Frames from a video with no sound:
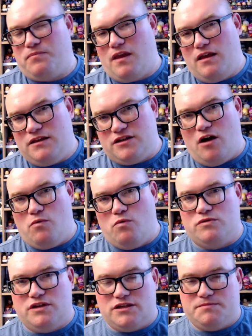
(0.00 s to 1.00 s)
Star
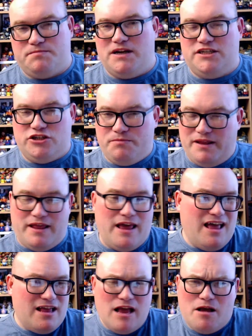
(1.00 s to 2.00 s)
Wars especially should be there,
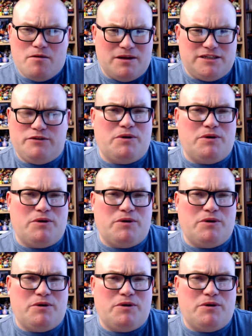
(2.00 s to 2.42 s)
especially